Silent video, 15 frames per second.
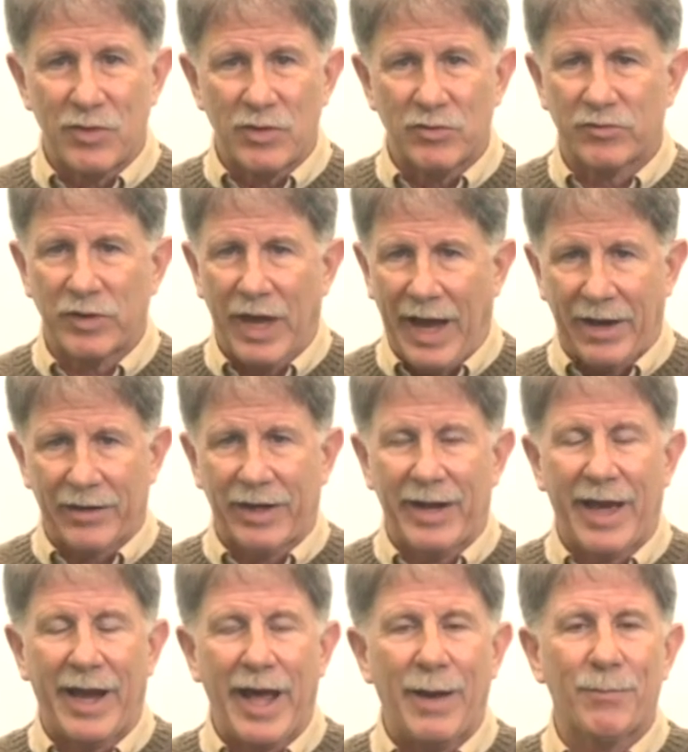You say, how can
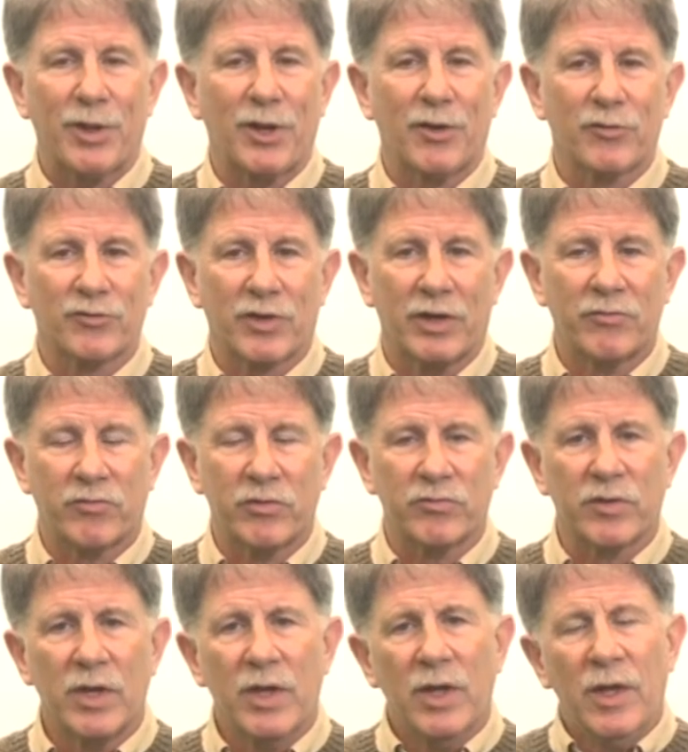that happen in those
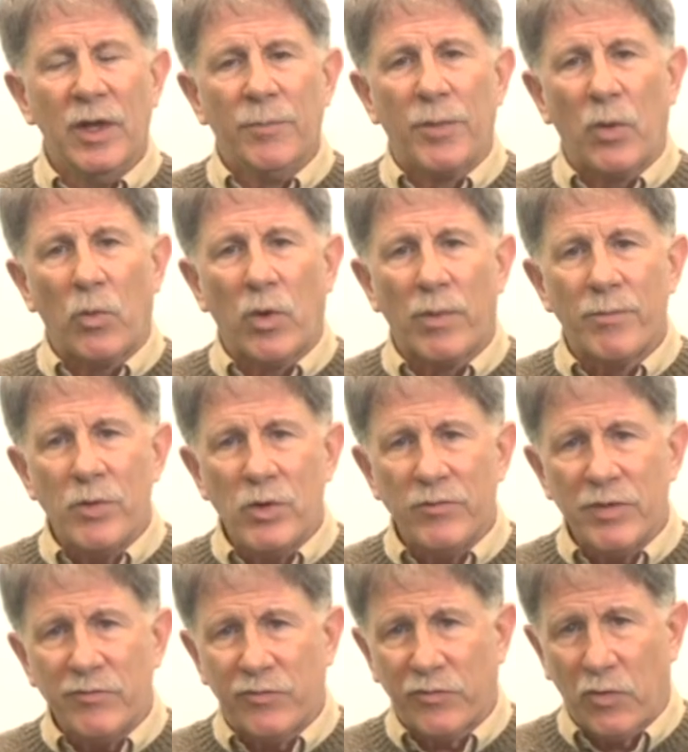countries? But we're
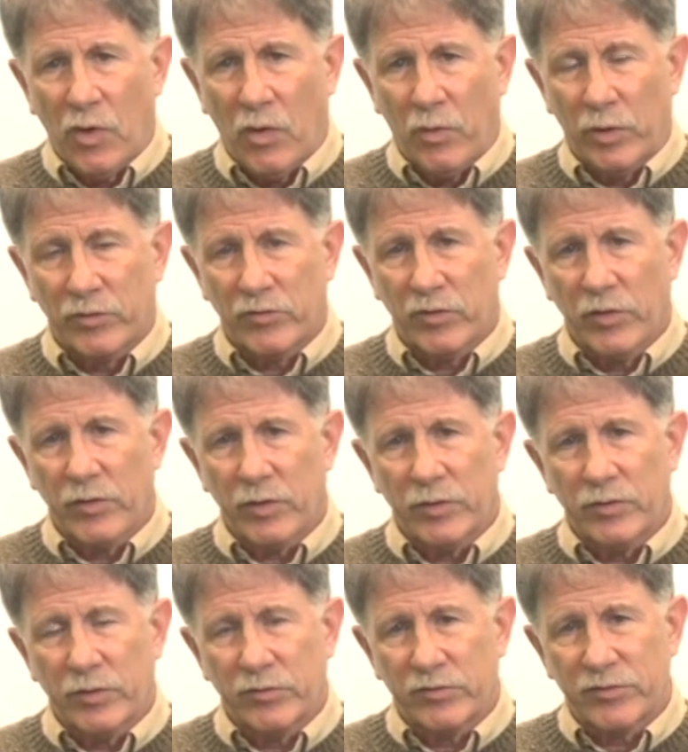moving forward. So
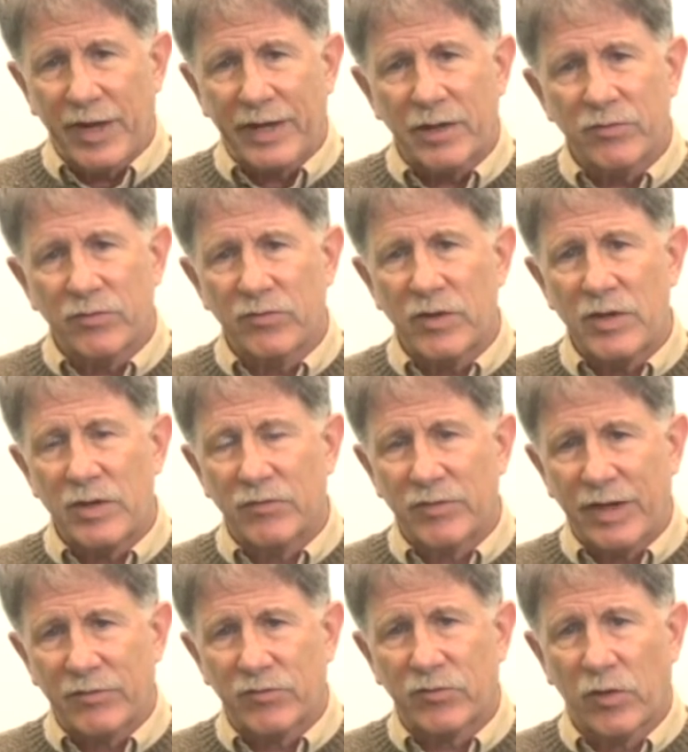the second C is
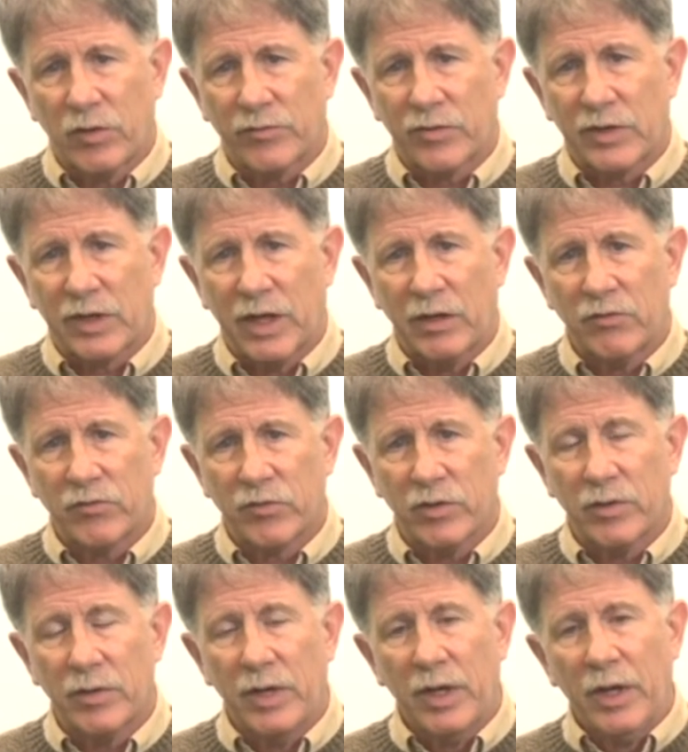that
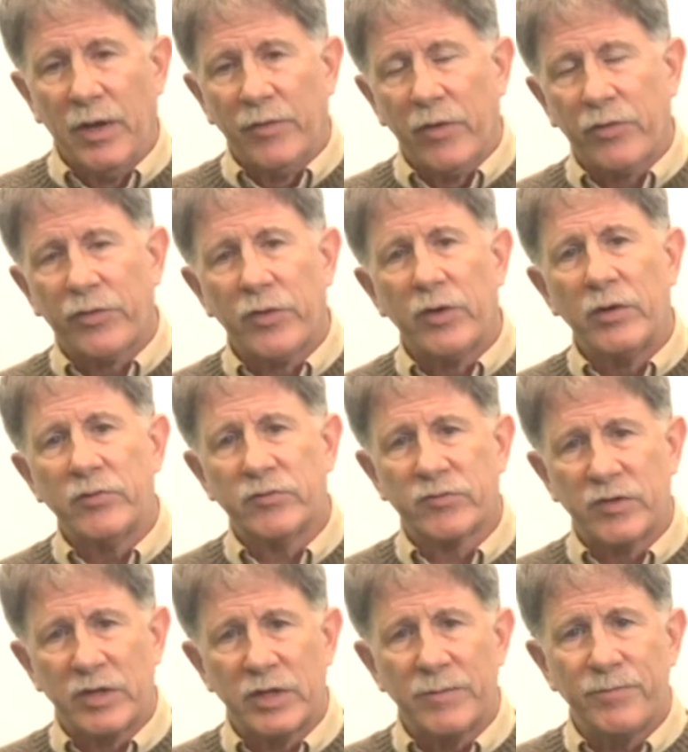certification. The third
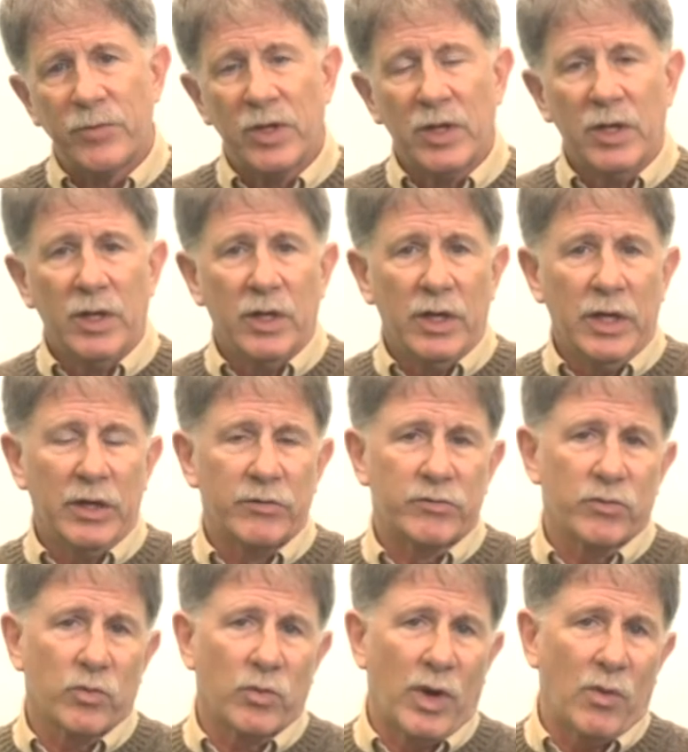C
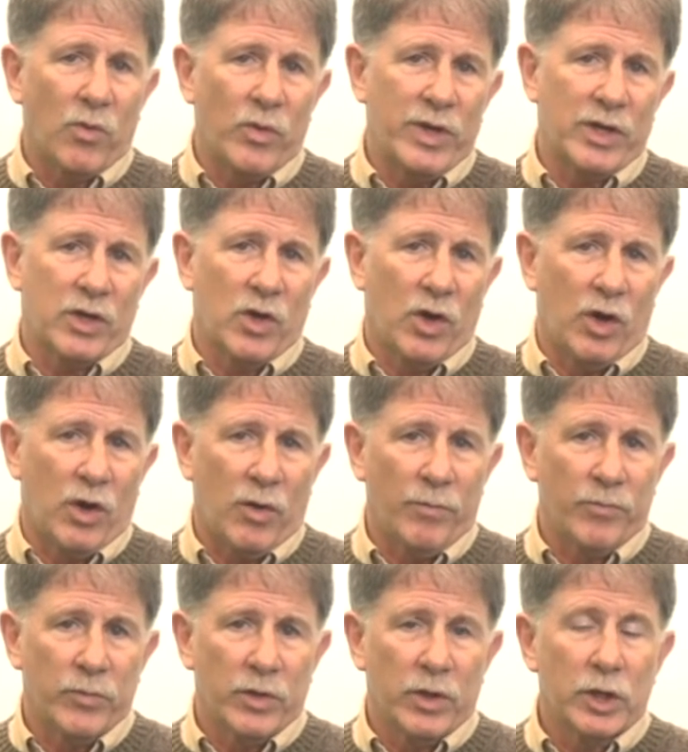is what we
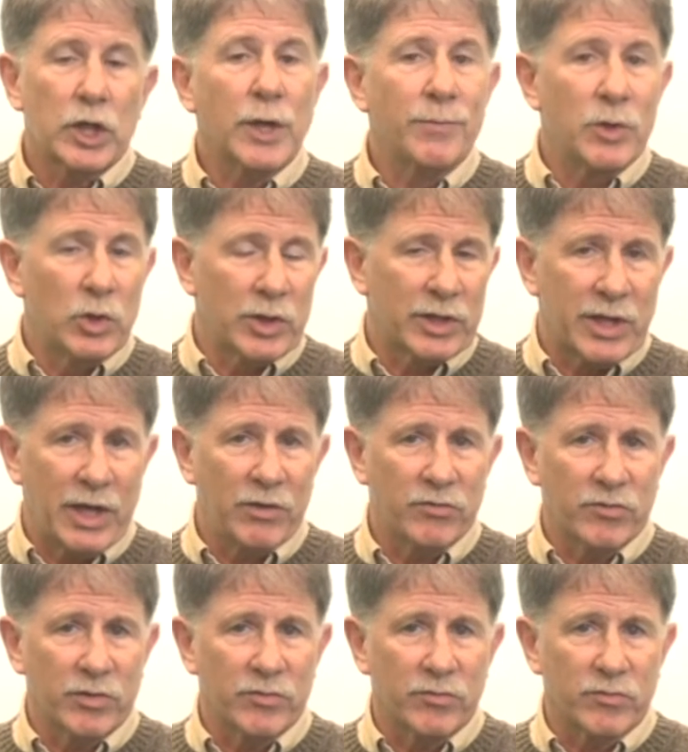call
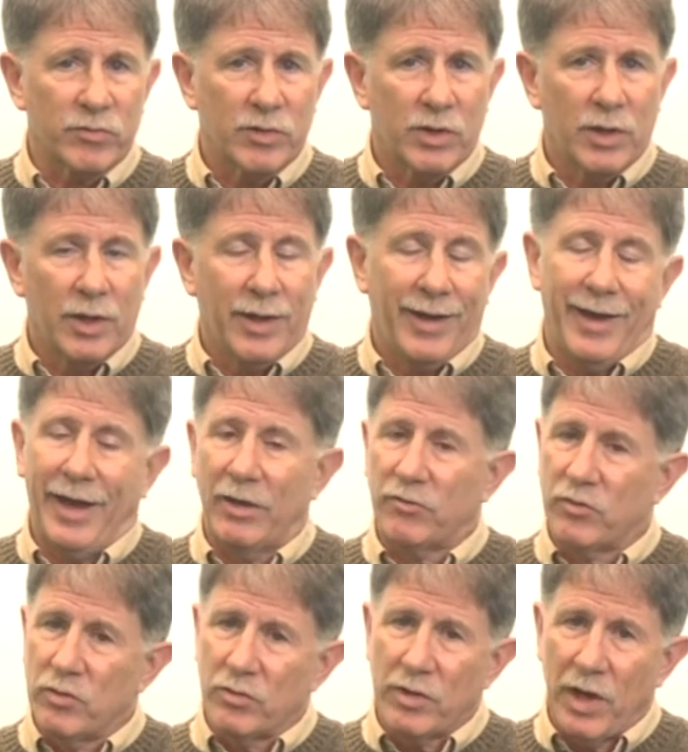communications.
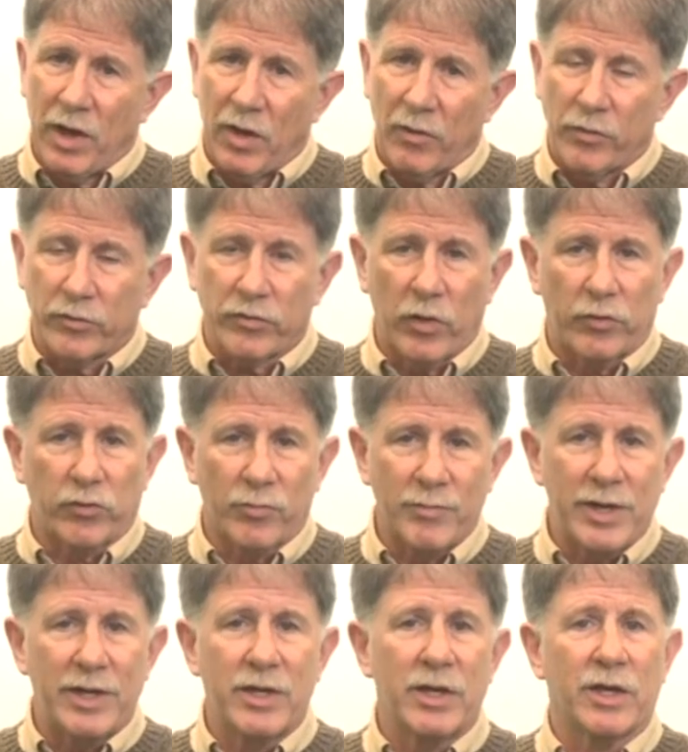As you know, the social
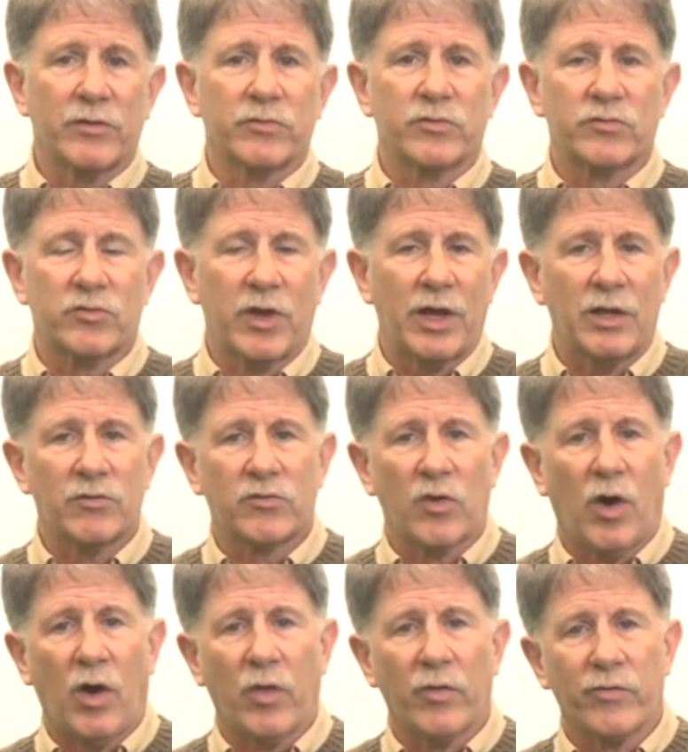media has changed
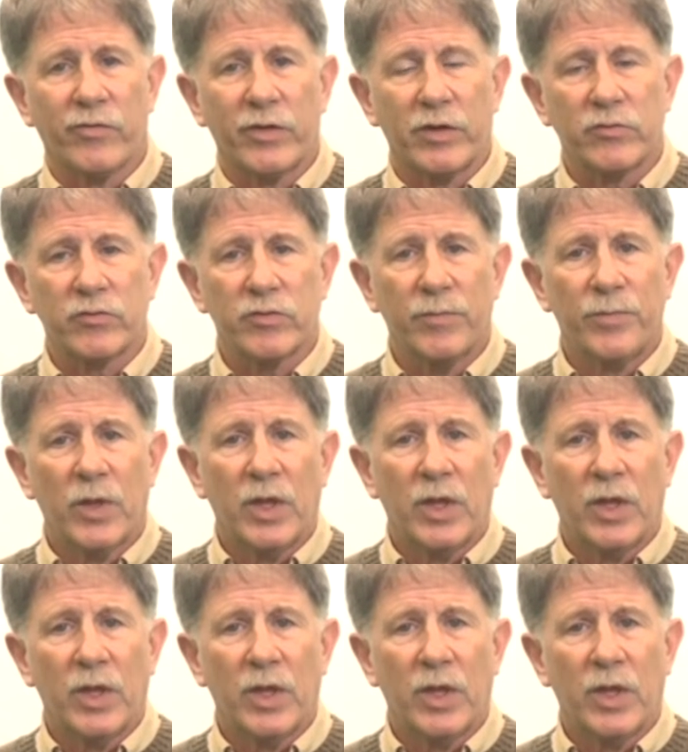all of this.